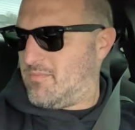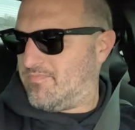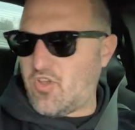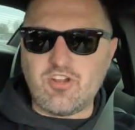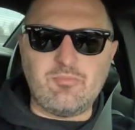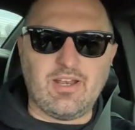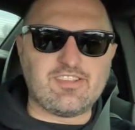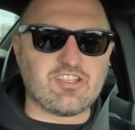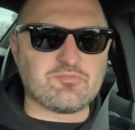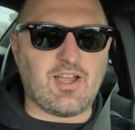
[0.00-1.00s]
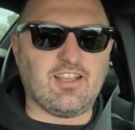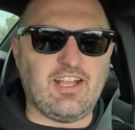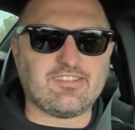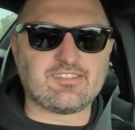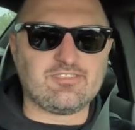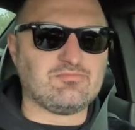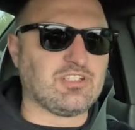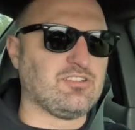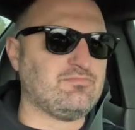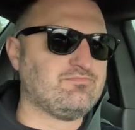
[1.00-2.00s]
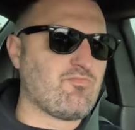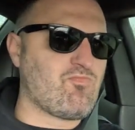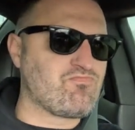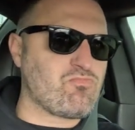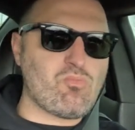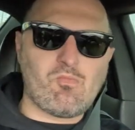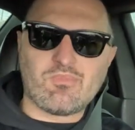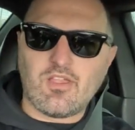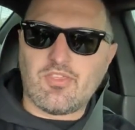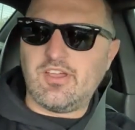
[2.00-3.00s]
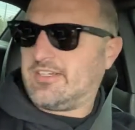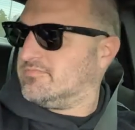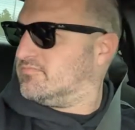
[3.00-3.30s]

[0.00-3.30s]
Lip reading: 30 minutes since my last little thing.